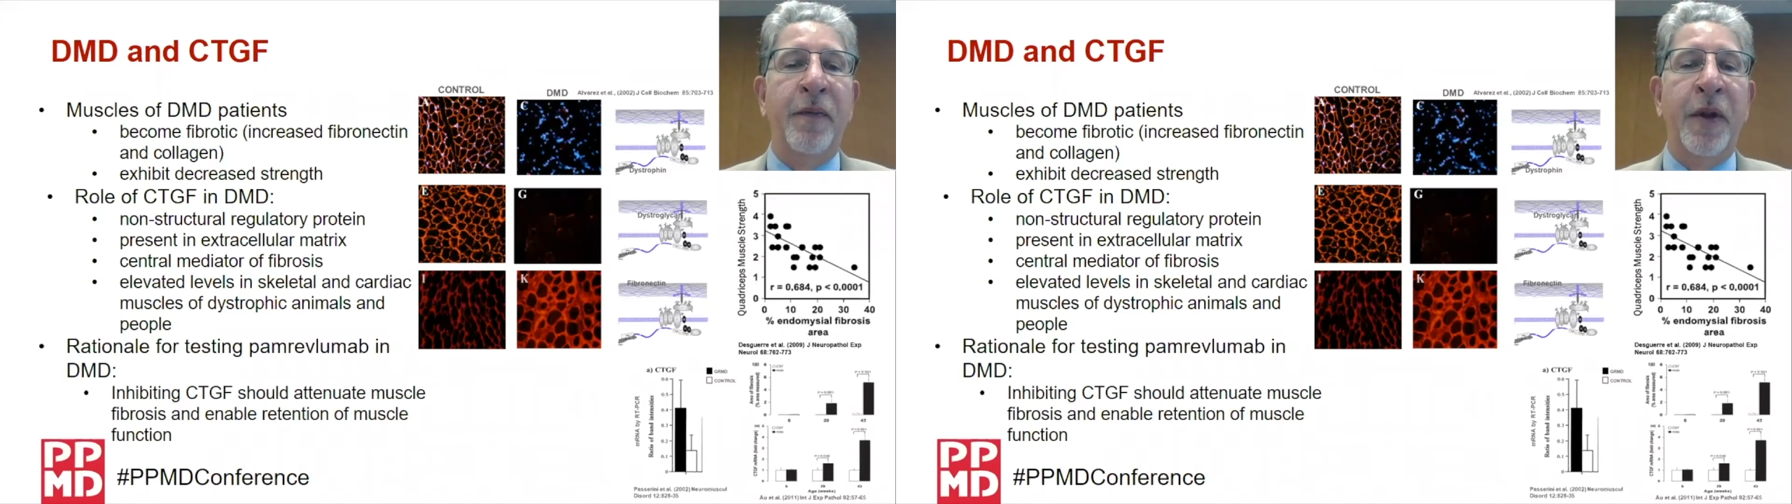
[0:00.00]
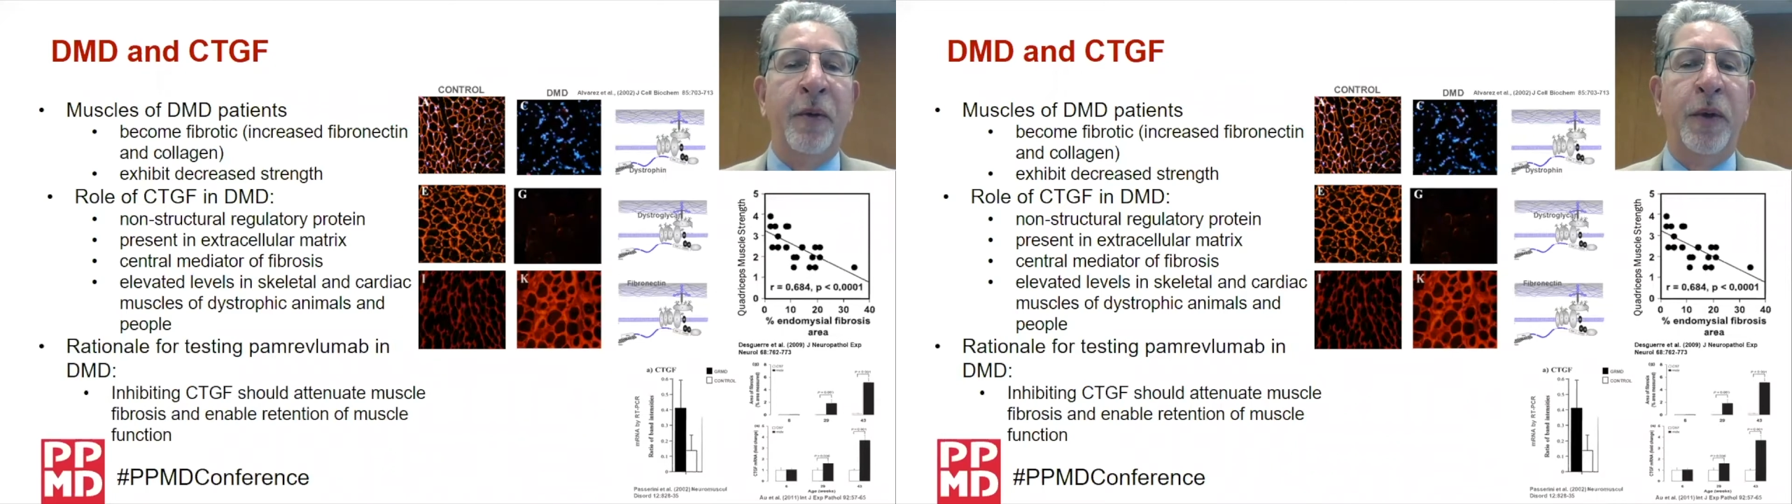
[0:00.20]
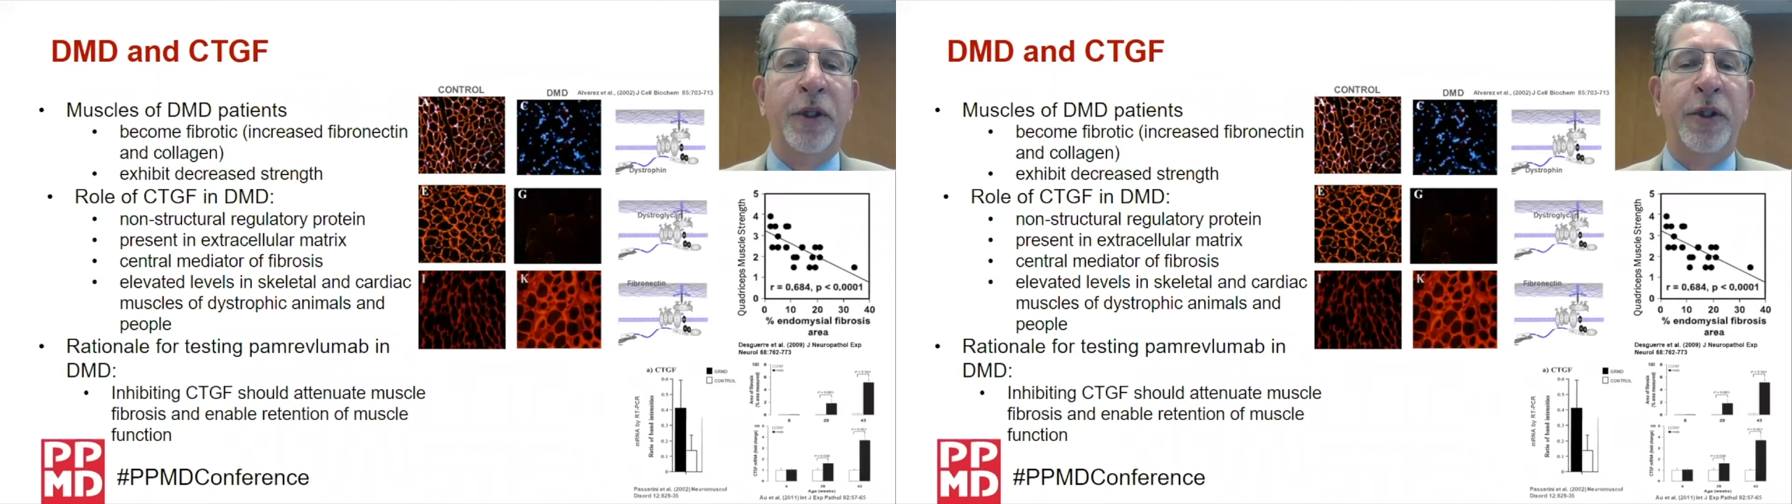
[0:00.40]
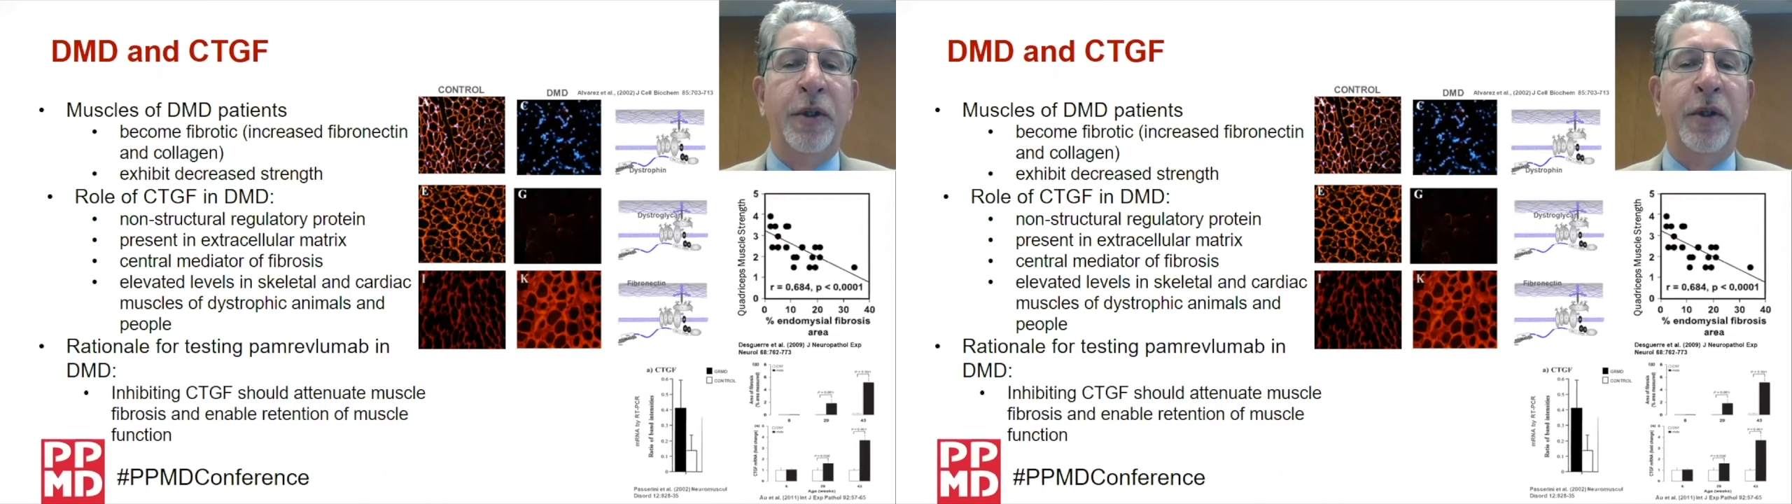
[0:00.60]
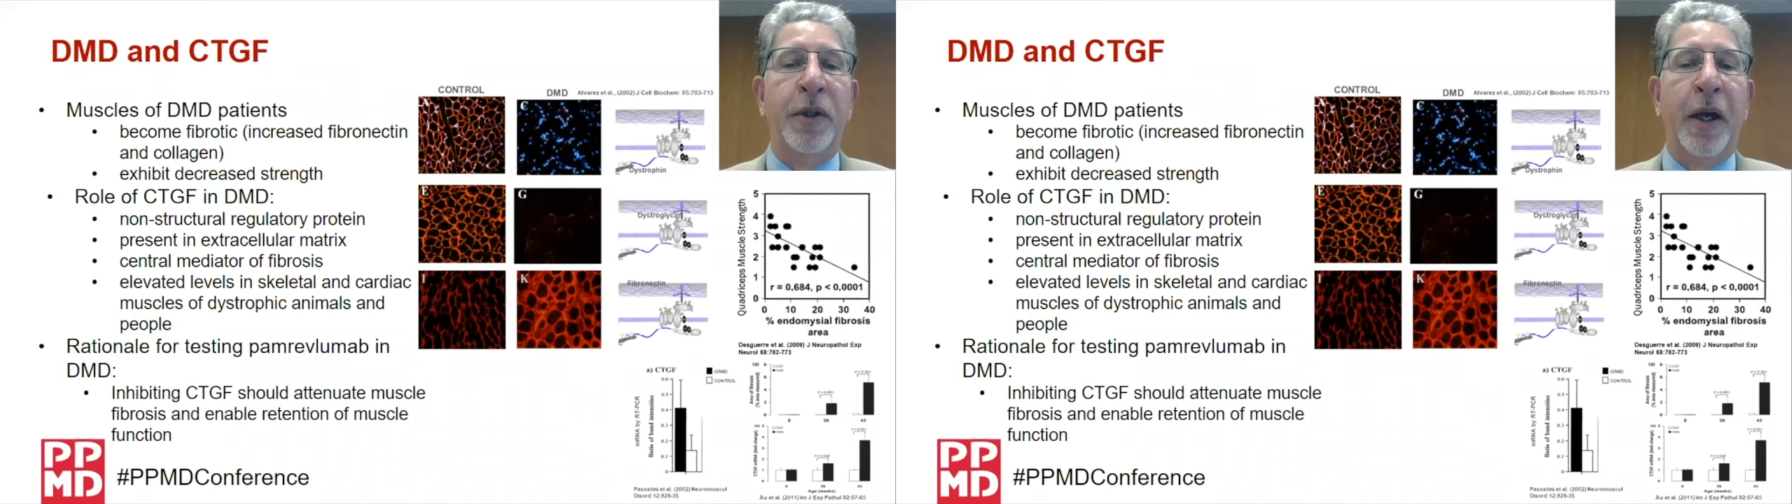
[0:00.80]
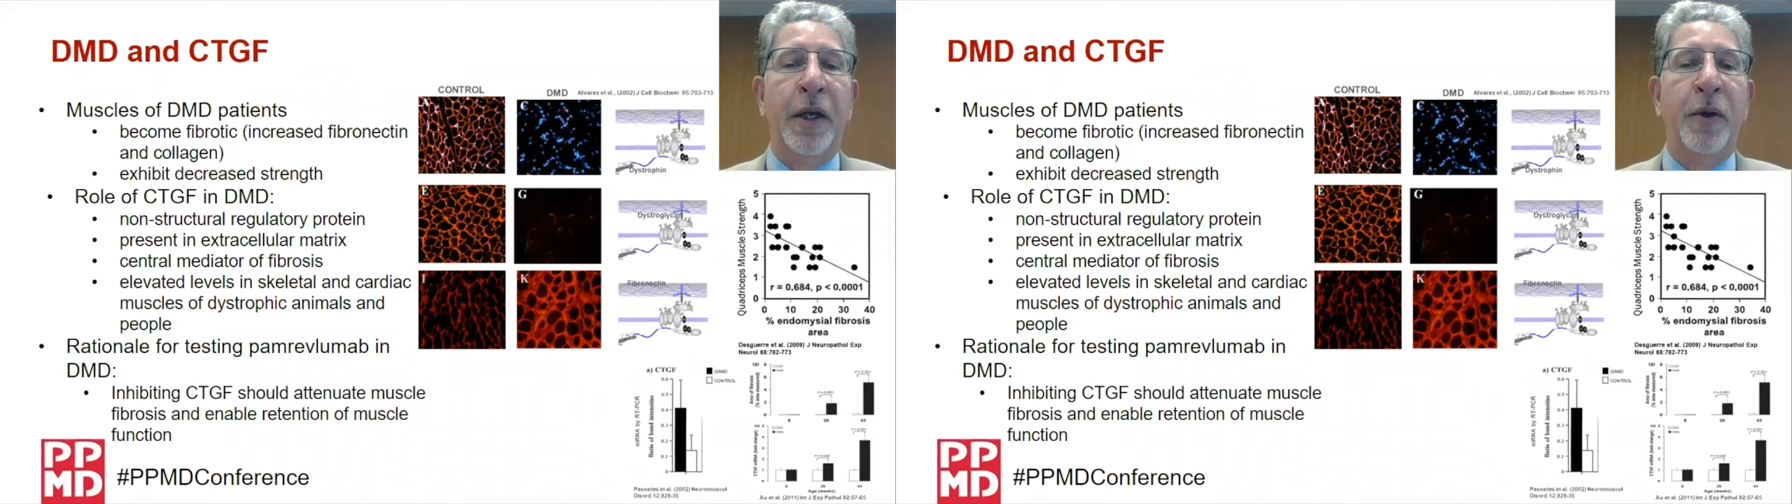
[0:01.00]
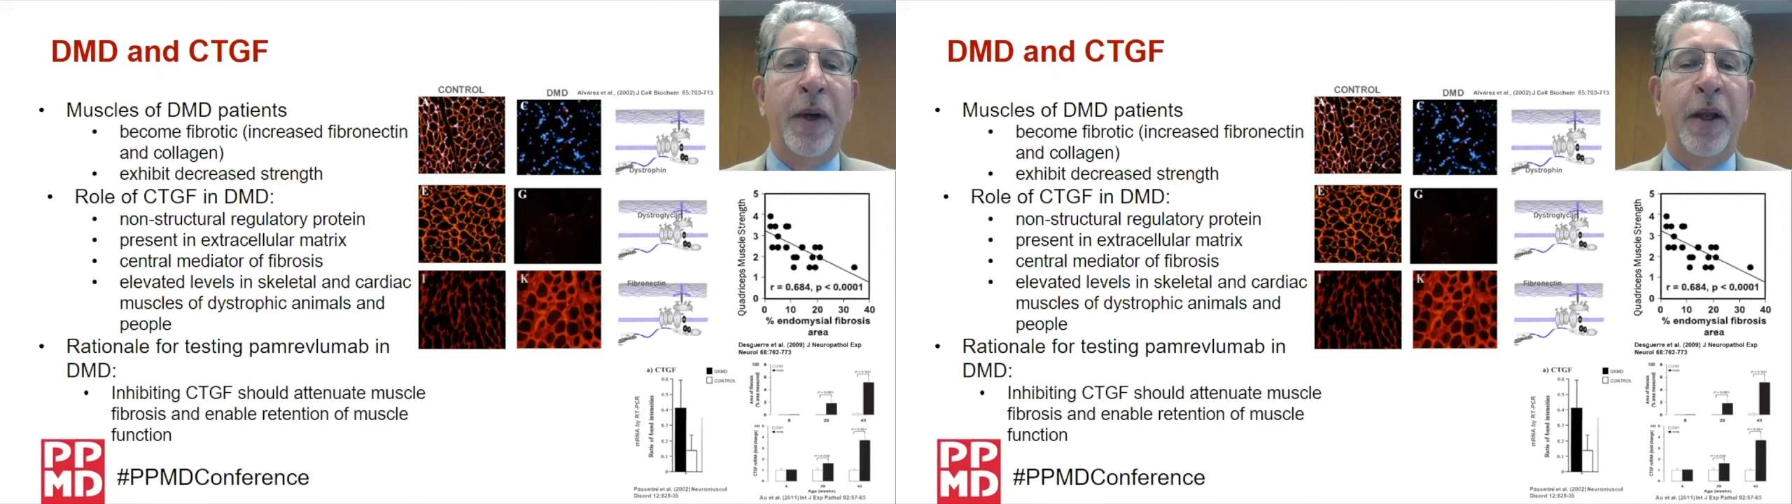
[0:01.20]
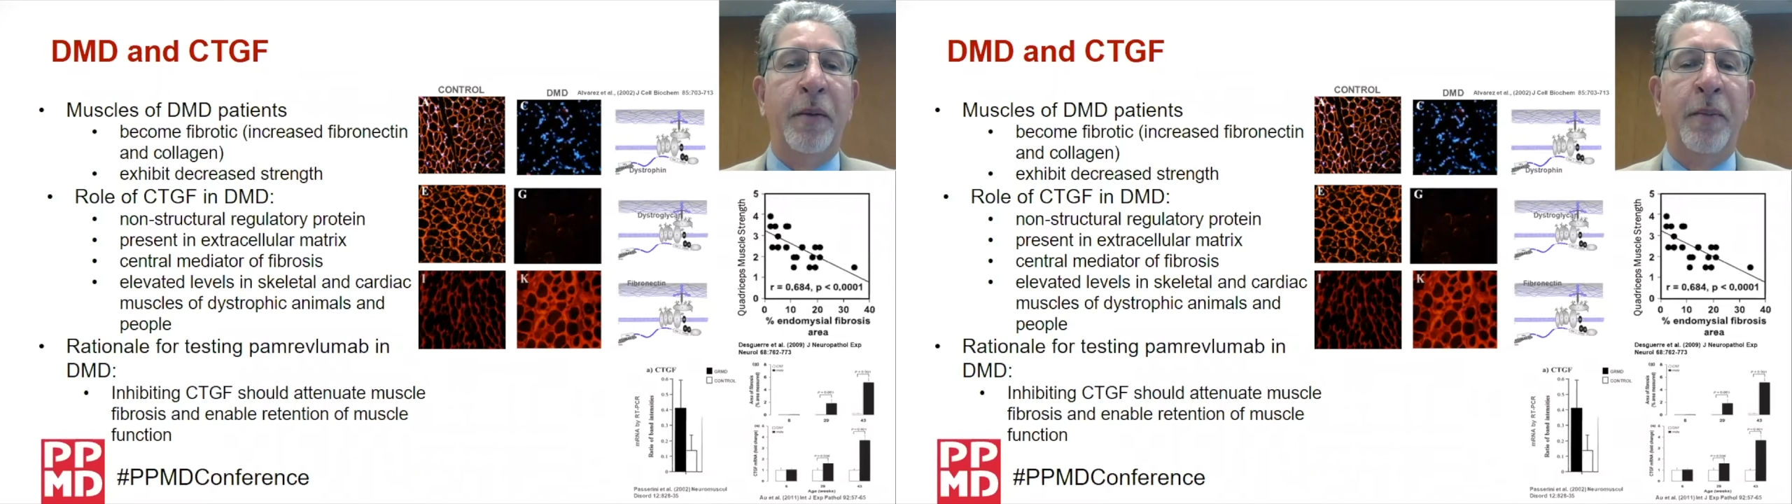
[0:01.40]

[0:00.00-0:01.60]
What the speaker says: we should attenuate